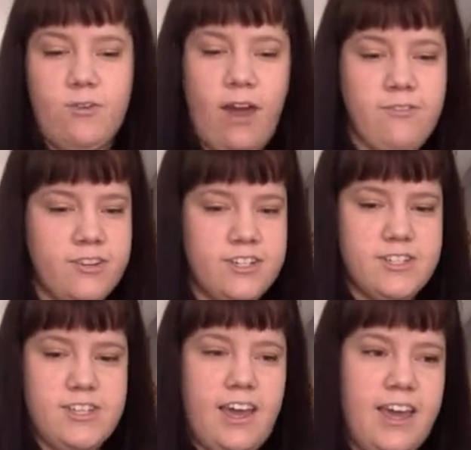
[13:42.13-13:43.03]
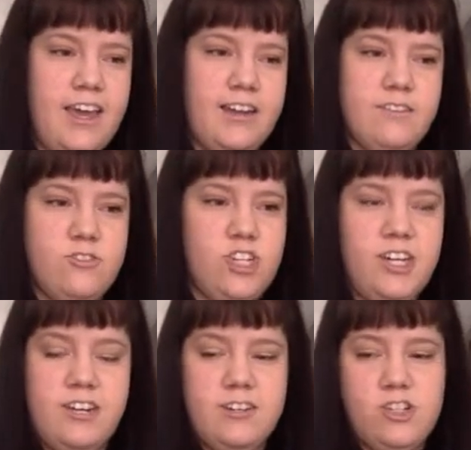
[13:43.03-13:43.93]
graphic design
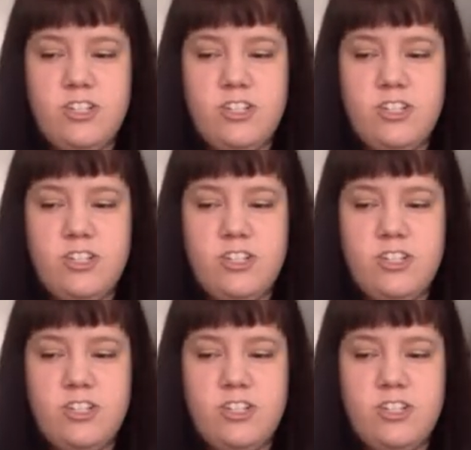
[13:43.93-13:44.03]
genius.